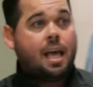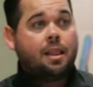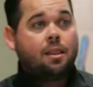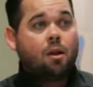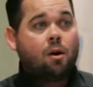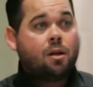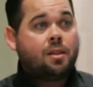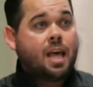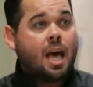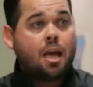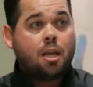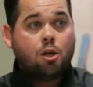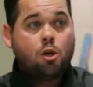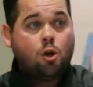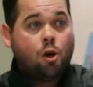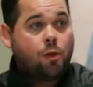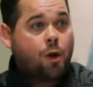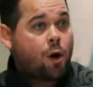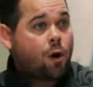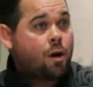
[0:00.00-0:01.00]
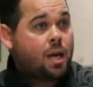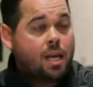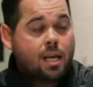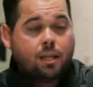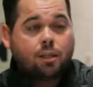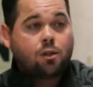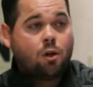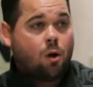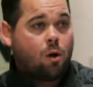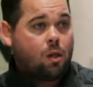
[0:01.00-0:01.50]
And, Lord, that you, there
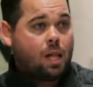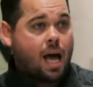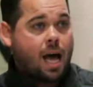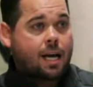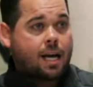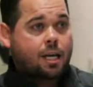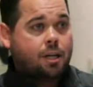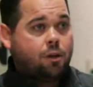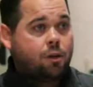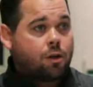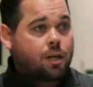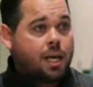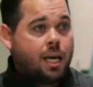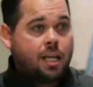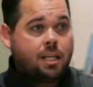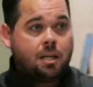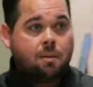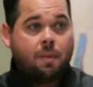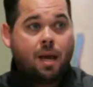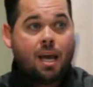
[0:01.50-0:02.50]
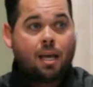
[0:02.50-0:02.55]
is no lack in your kingdom.